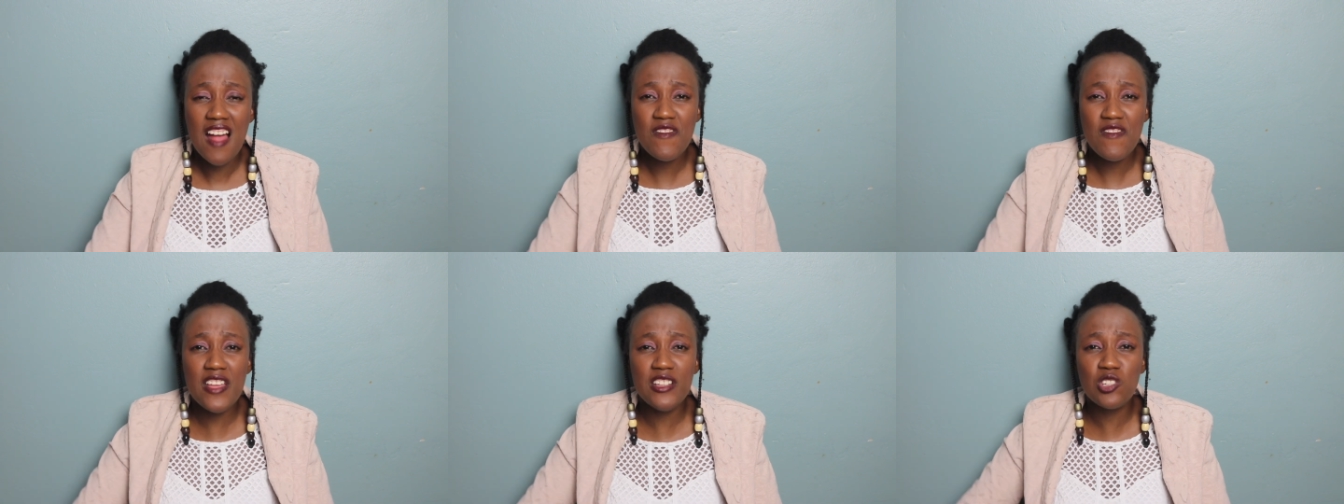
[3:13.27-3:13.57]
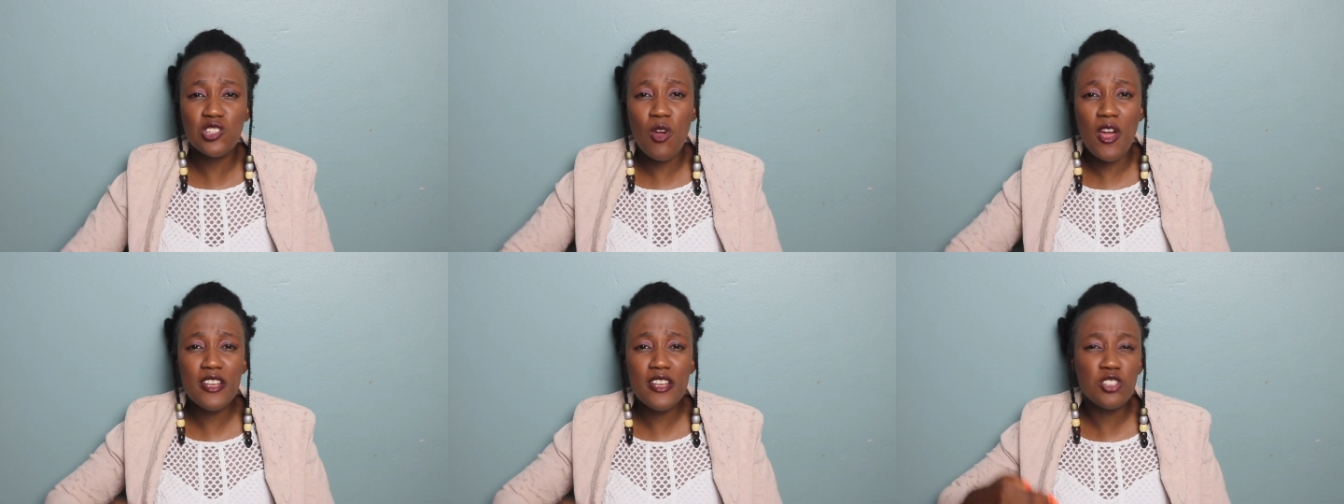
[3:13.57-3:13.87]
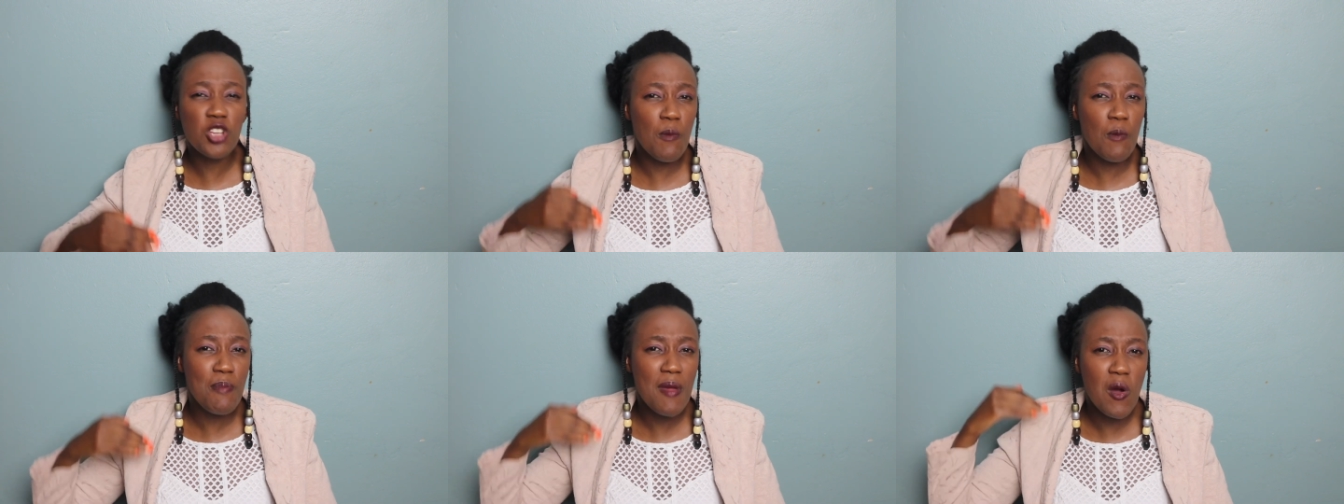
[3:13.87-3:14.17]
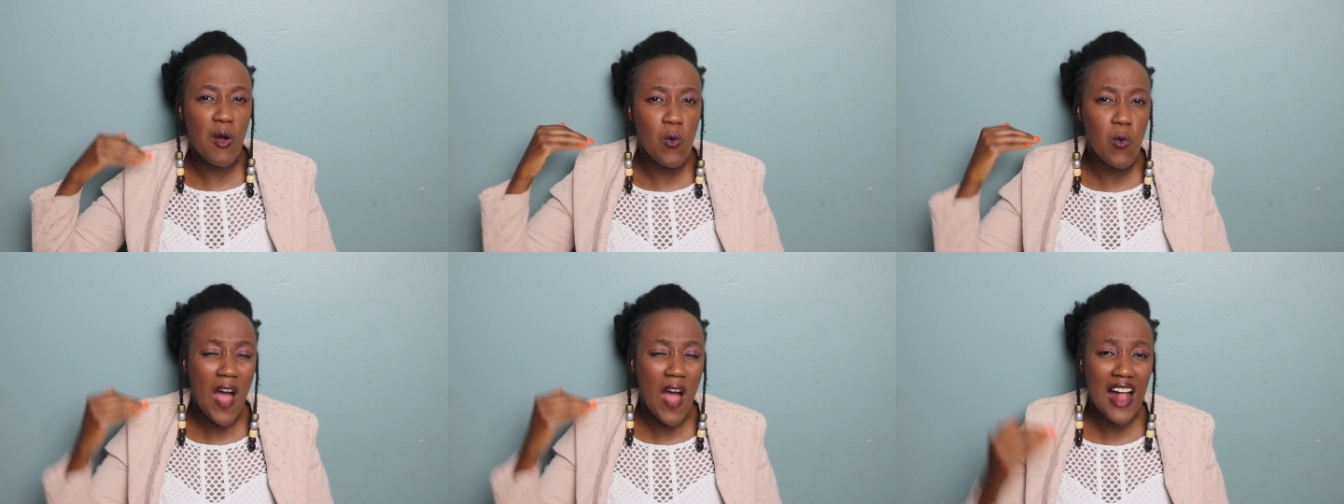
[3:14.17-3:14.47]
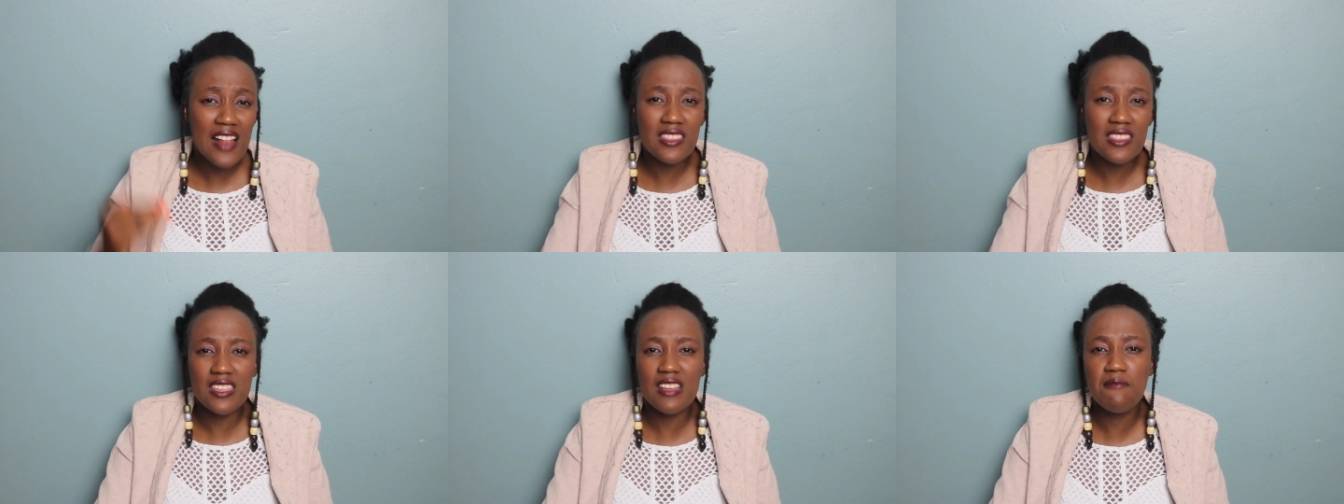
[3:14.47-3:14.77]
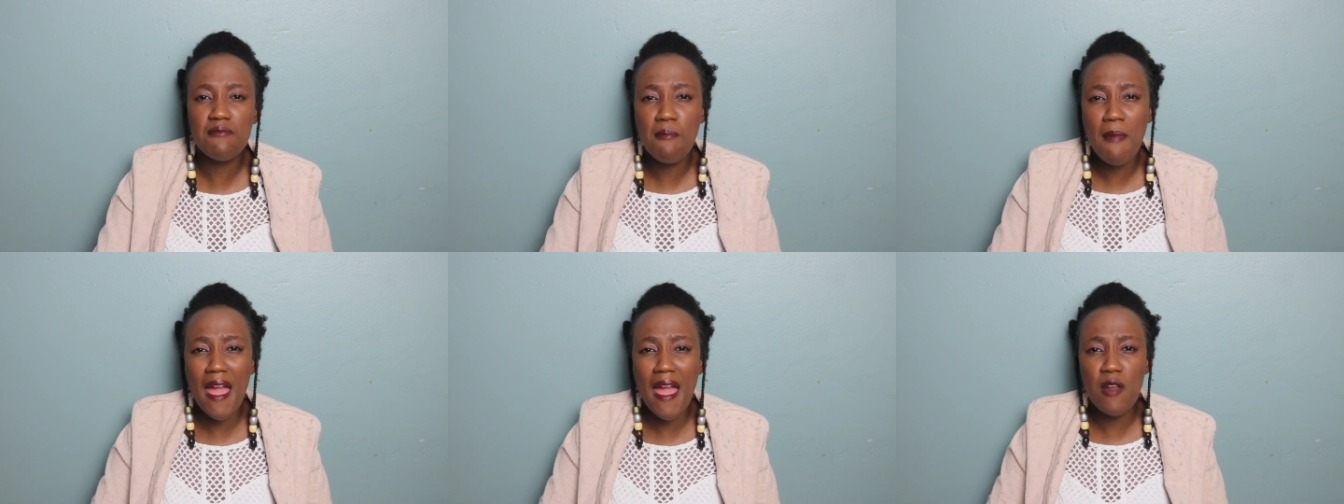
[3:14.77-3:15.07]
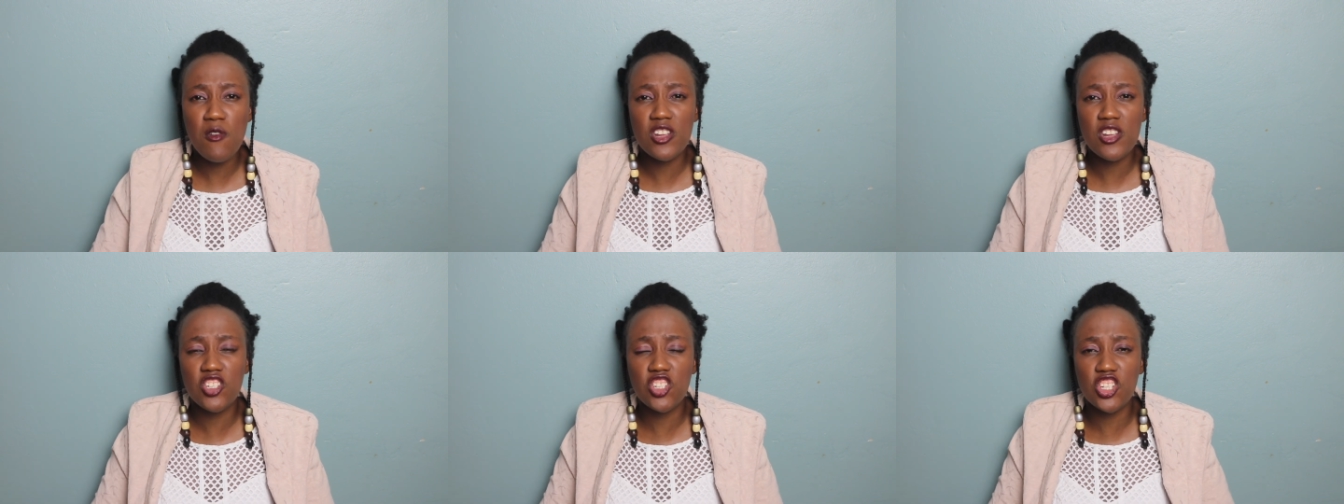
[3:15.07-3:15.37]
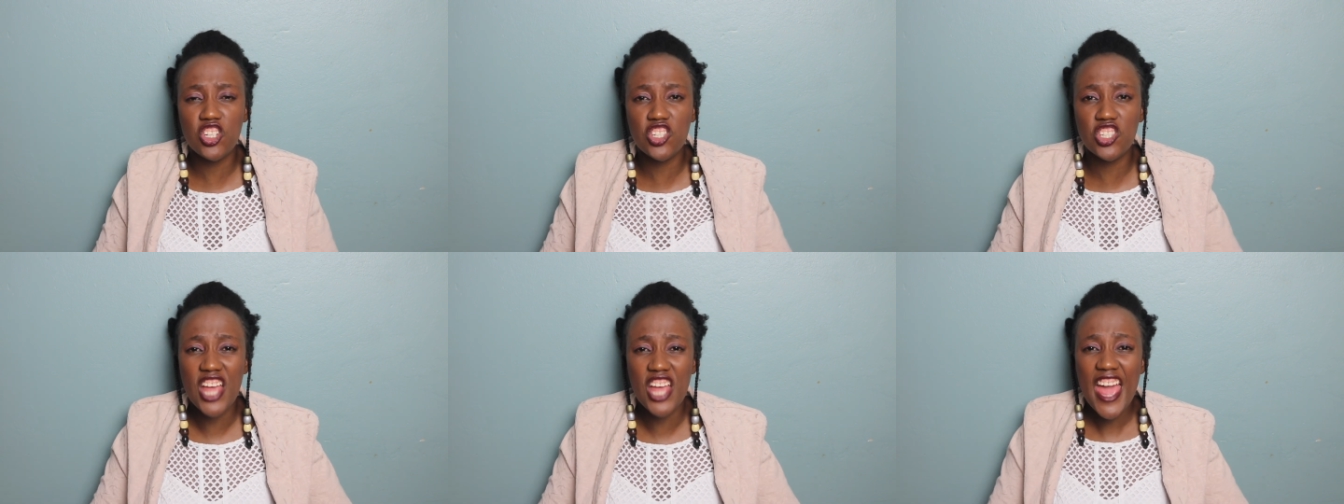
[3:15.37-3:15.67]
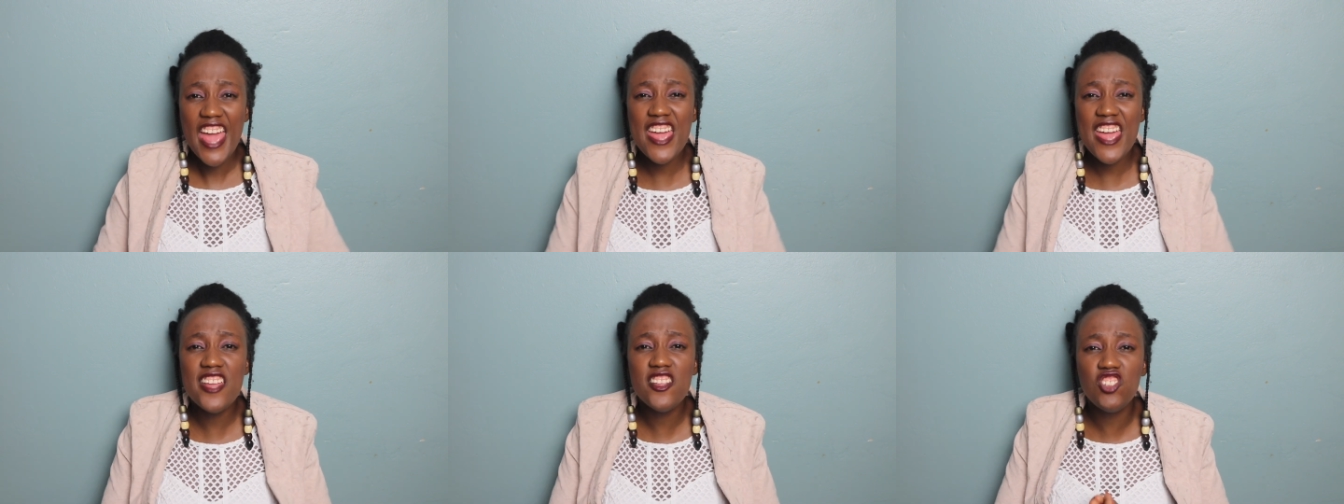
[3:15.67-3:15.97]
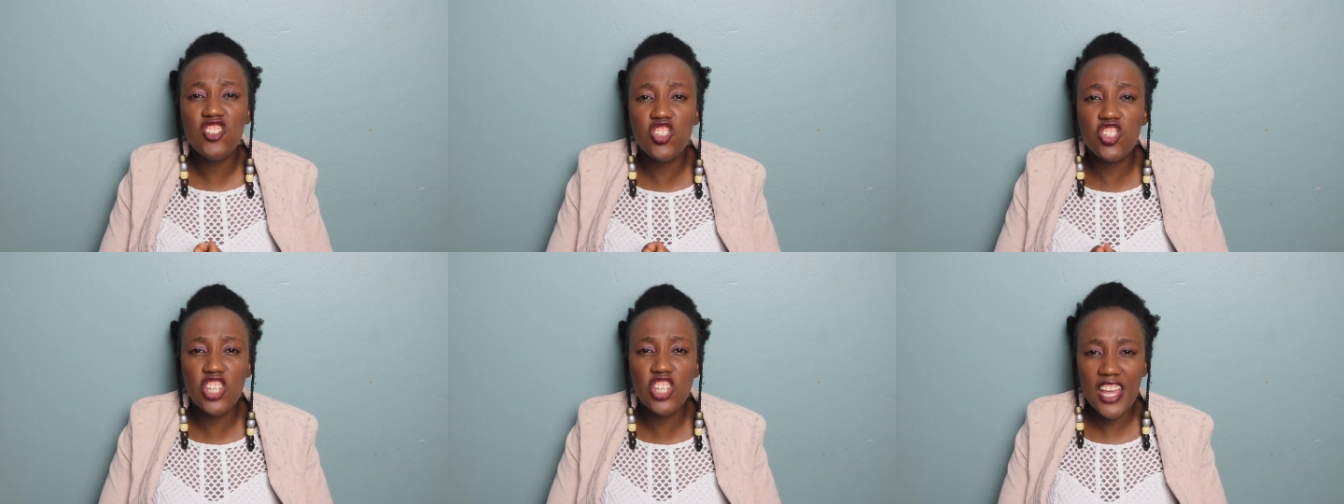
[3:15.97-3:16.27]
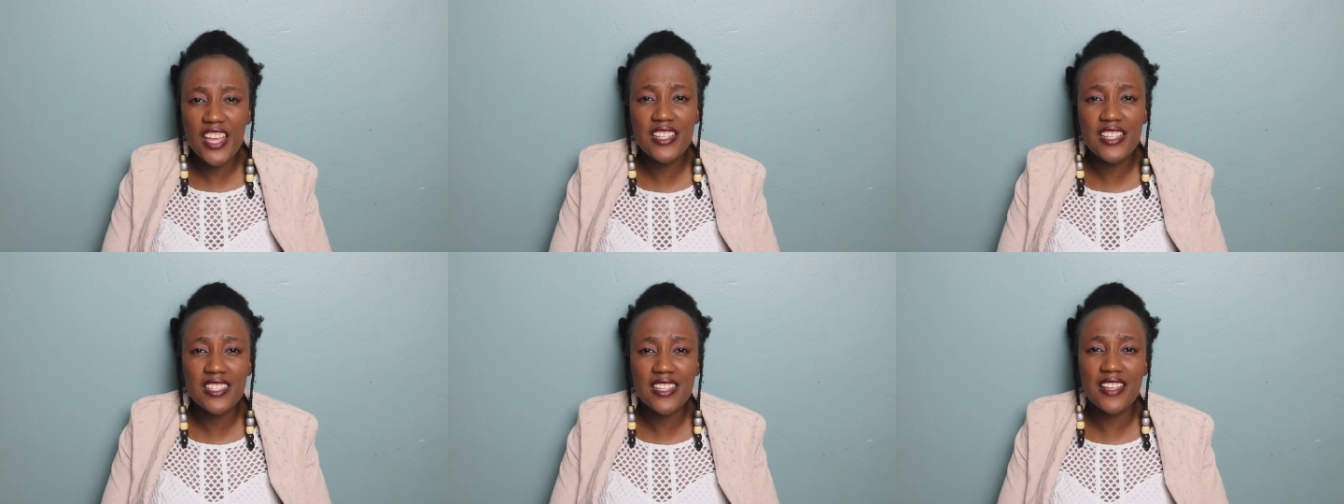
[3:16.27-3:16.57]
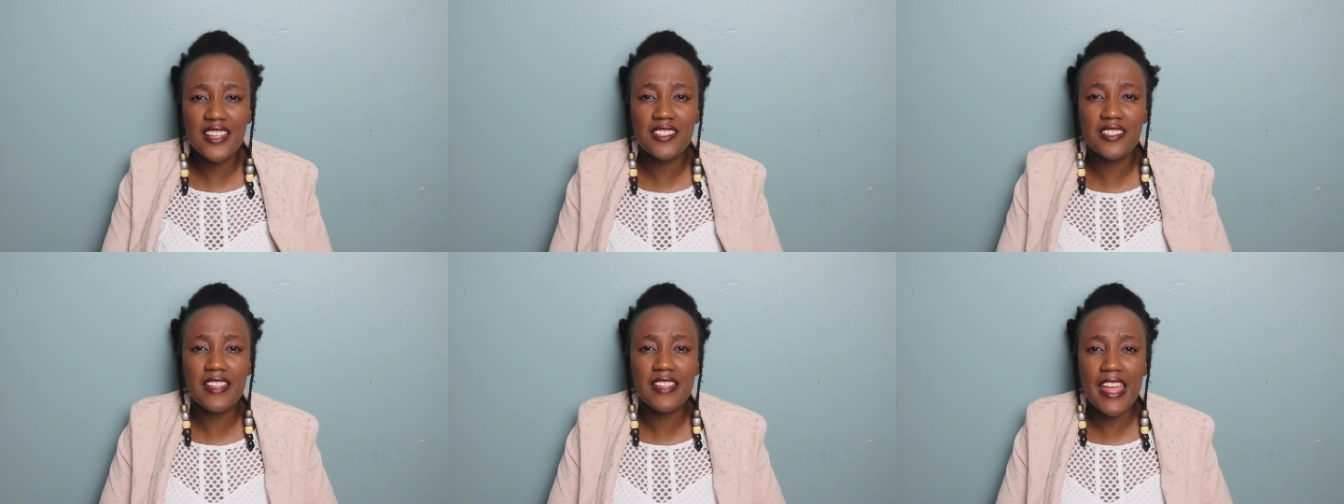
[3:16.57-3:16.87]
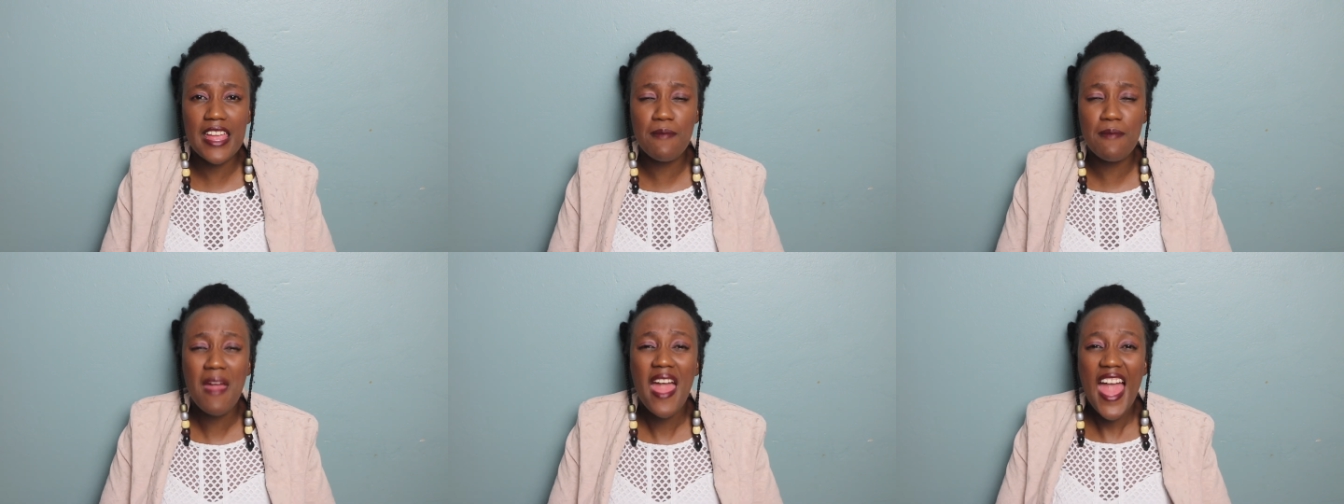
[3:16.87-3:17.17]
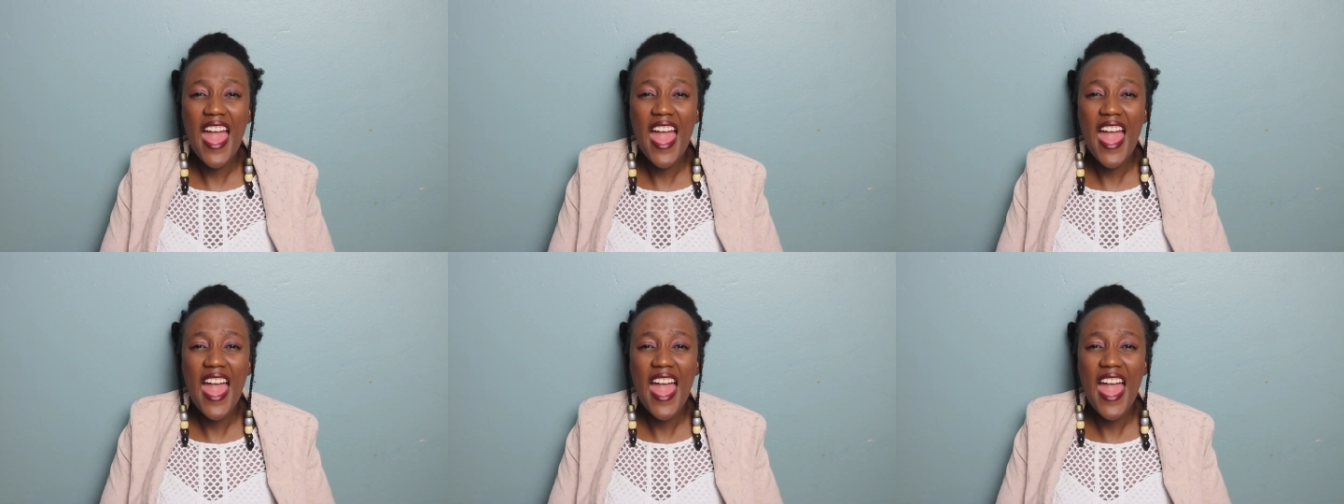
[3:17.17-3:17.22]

there's going to be wealth in marriages in Jesus' name.